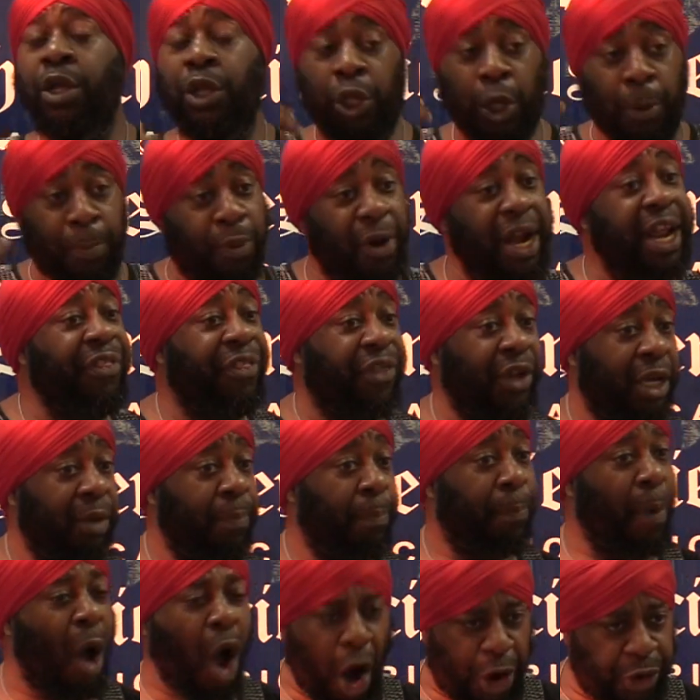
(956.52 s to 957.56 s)
You're
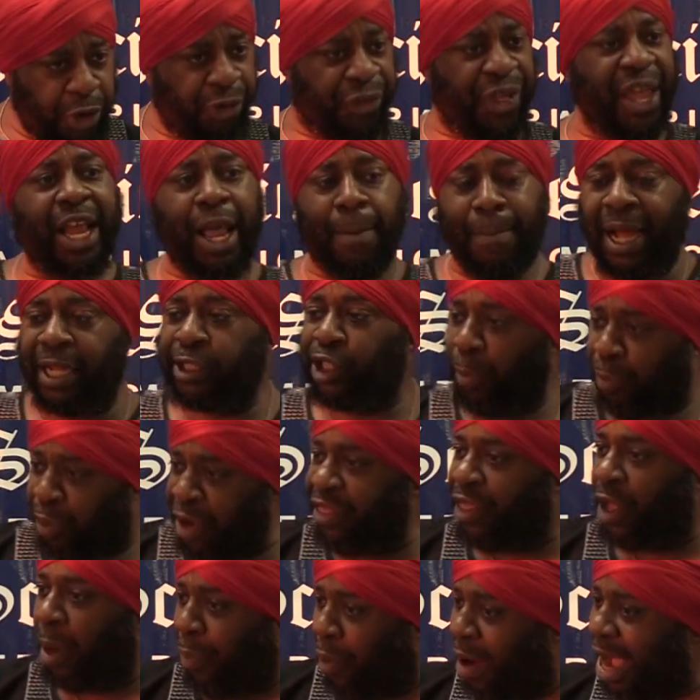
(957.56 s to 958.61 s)
breathing, but are you thinking about your
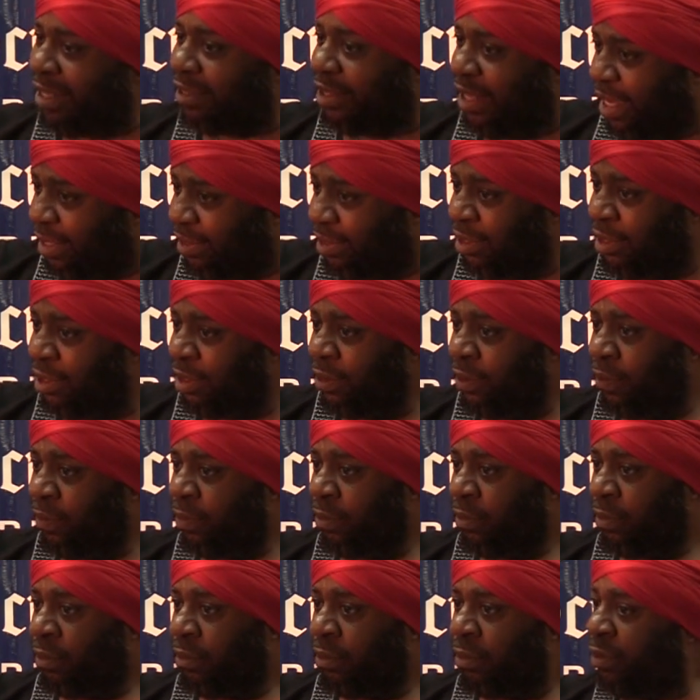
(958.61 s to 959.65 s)
breathing process?
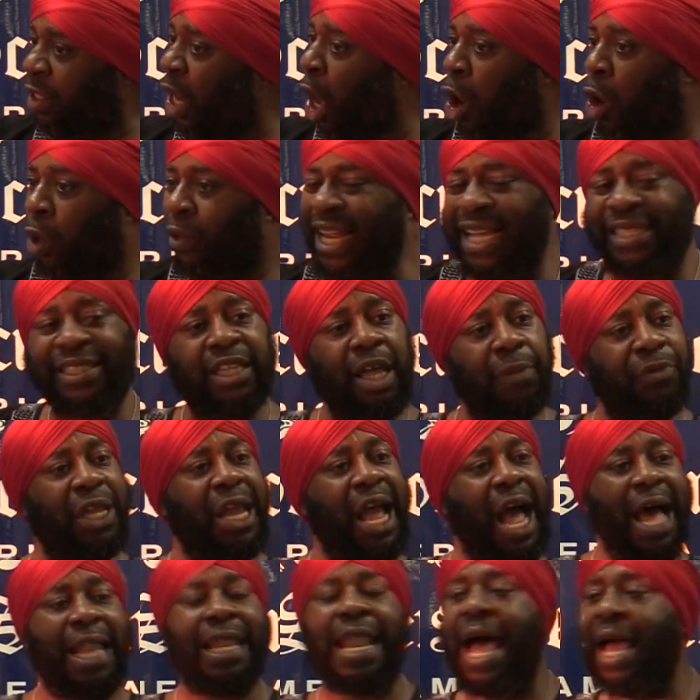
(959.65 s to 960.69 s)
No, that's
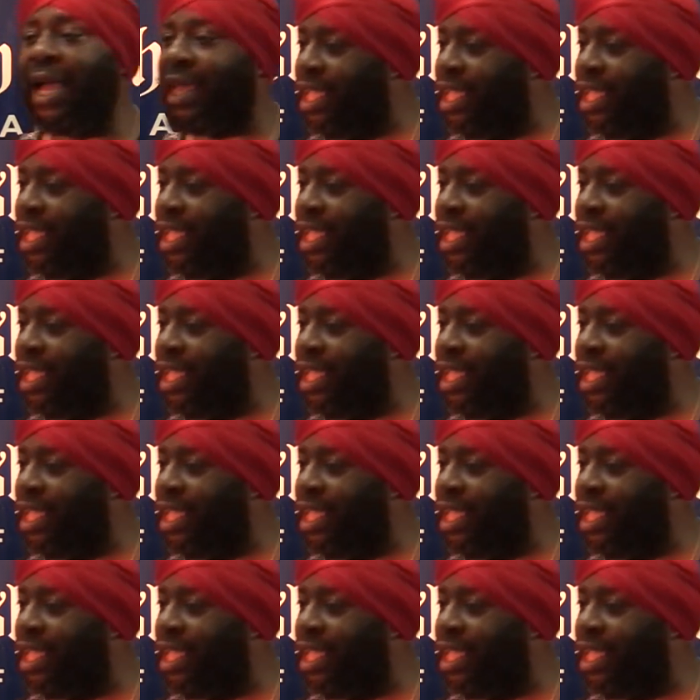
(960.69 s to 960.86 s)
something Allah